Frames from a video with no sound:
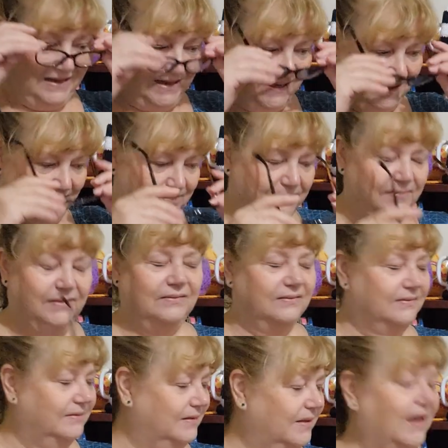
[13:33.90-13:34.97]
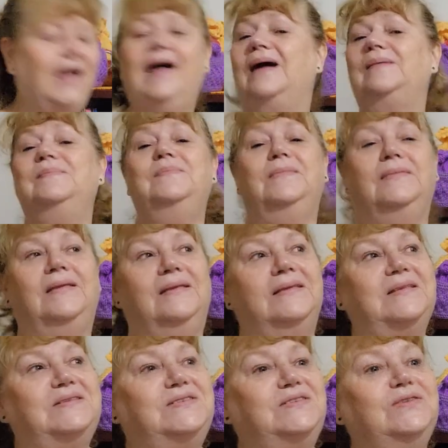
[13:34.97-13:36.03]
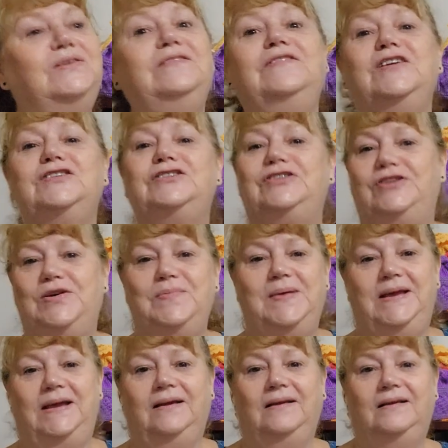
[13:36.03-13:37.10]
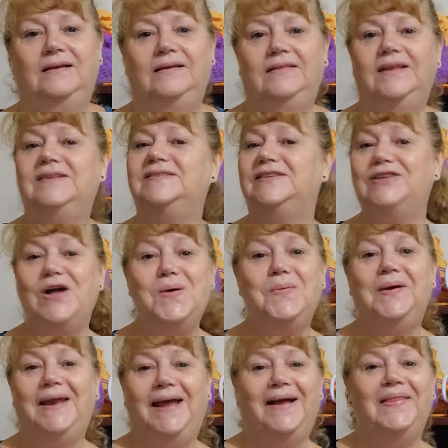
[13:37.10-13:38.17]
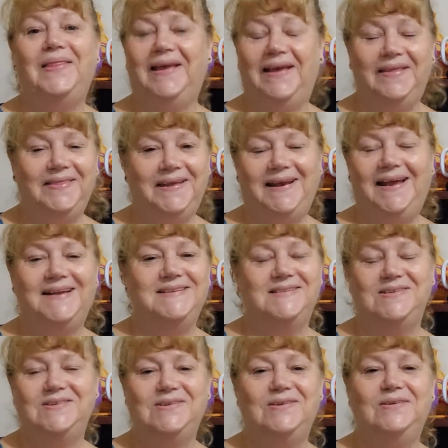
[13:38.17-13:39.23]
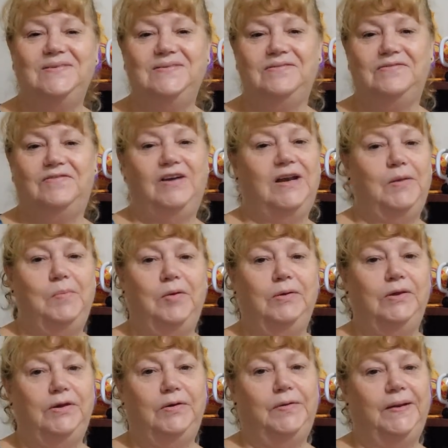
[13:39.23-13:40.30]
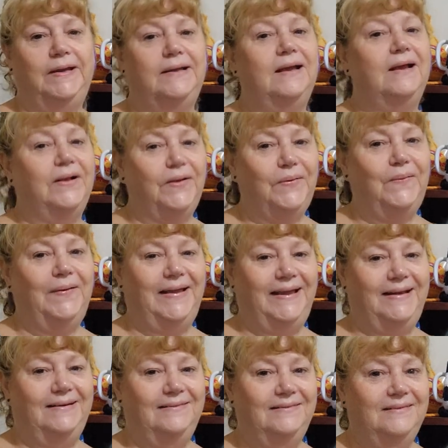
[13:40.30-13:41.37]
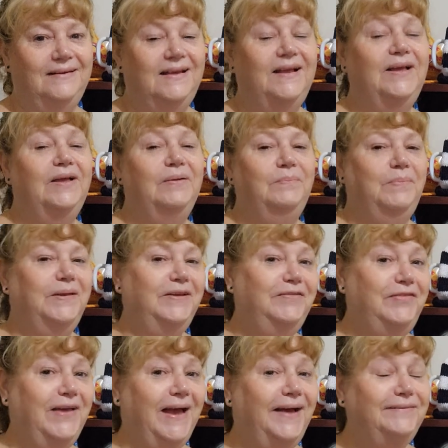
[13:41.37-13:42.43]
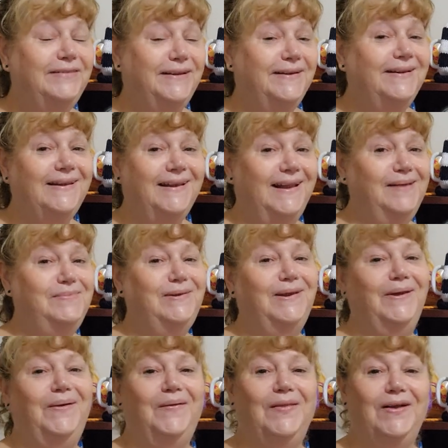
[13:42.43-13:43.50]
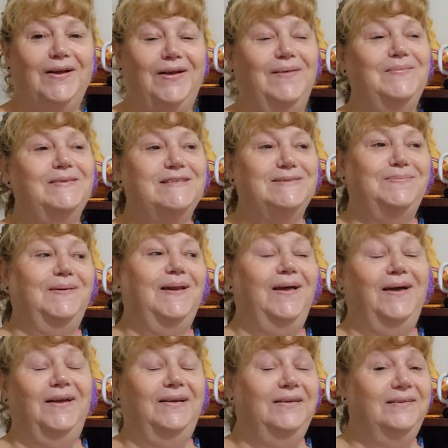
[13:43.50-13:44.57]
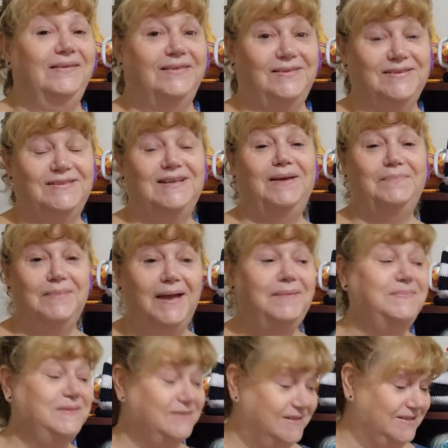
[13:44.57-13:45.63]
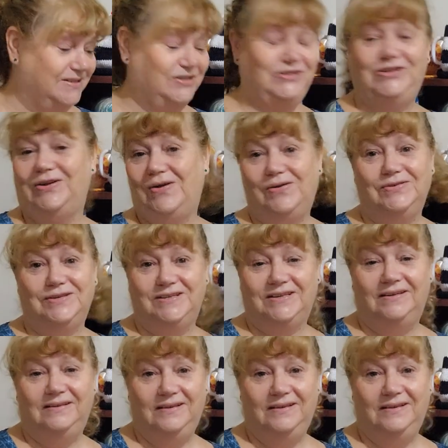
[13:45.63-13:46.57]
I'm sort of assuming there's no one out there that hasn't heard of Freddie Mercury and Queen. But if you haven't, let me know in the comments below, because I may be just shocked.